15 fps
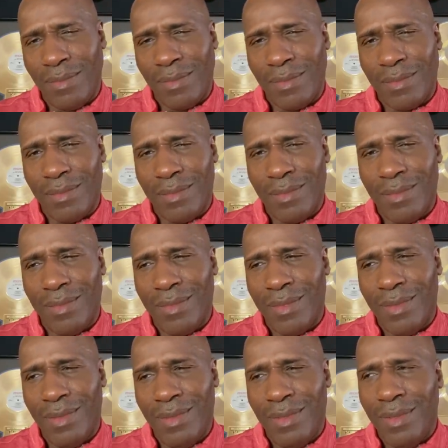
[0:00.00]

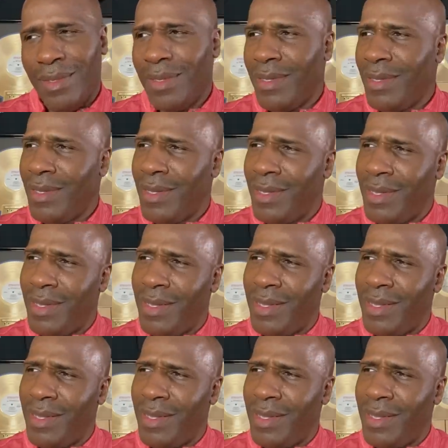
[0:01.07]
(no one is talking)